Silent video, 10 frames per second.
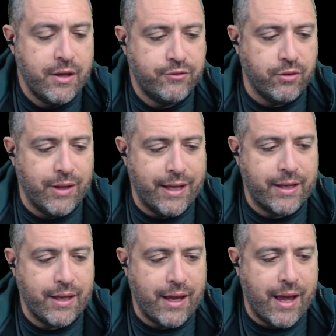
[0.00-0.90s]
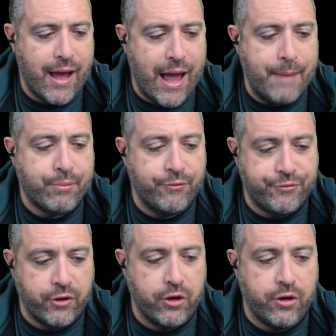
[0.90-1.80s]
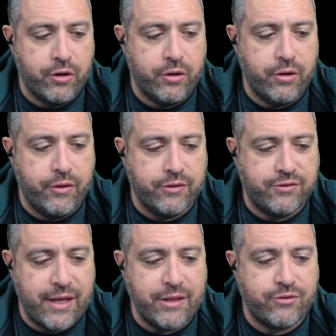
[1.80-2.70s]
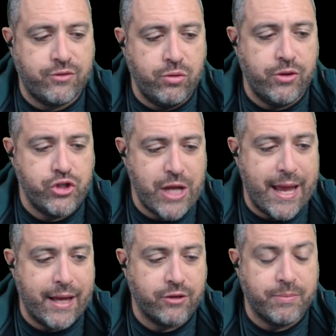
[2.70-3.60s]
So, like, I prefer the Saints to the Jags,